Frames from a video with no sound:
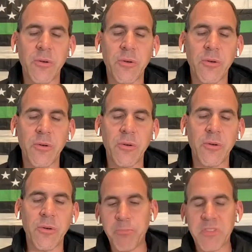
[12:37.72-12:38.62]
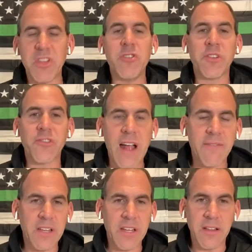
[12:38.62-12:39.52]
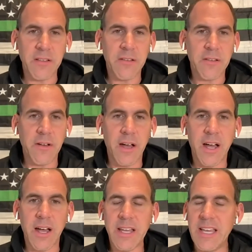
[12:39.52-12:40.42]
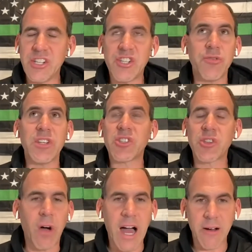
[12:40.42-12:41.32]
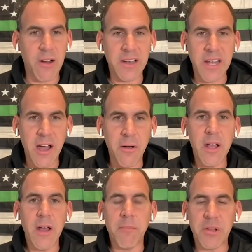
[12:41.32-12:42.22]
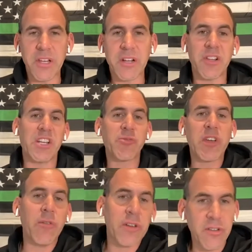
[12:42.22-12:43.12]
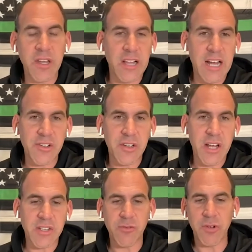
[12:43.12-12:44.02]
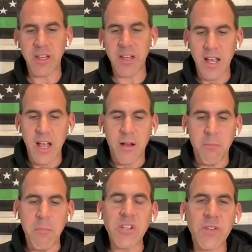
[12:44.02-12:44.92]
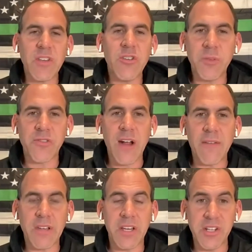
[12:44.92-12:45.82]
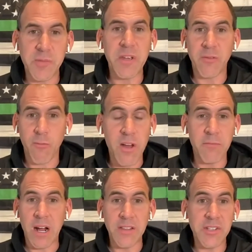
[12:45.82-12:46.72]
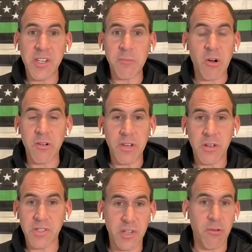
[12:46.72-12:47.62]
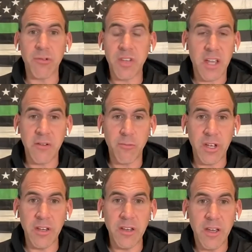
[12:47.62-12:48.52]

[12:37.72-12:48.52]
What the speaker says: The human trafficking issue that's so hot right now politically as we go into the election next week. Much of the human trafficking is being run by these same cartels that grow tainted weed,